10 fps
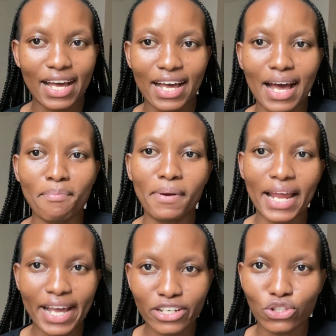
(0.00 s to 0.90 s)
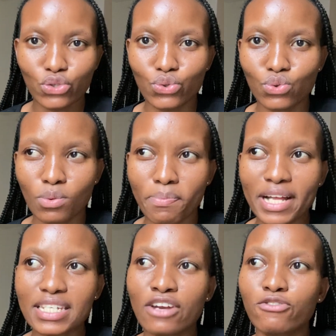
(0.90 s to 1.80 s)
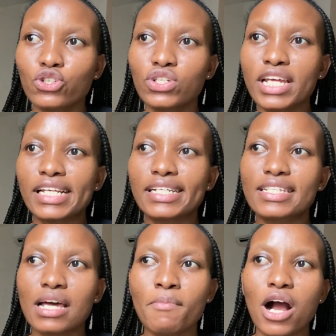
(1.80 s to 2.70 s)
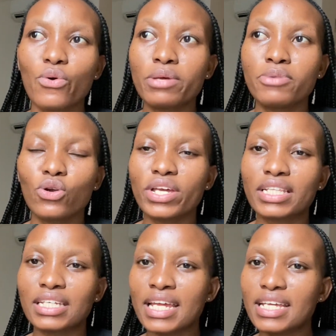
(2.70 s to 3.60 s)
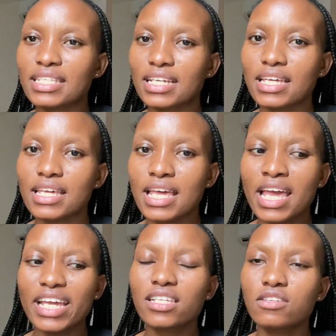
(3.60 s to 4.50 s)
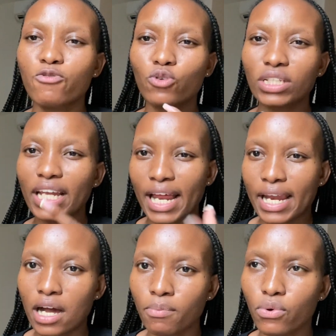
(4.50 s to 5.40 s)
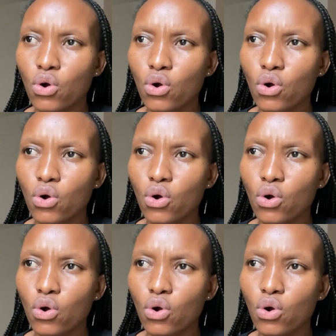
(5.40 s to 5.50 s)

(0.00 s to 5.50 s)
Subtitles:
applied to. But unfortunately somehow impilo igcine isifucela lapho.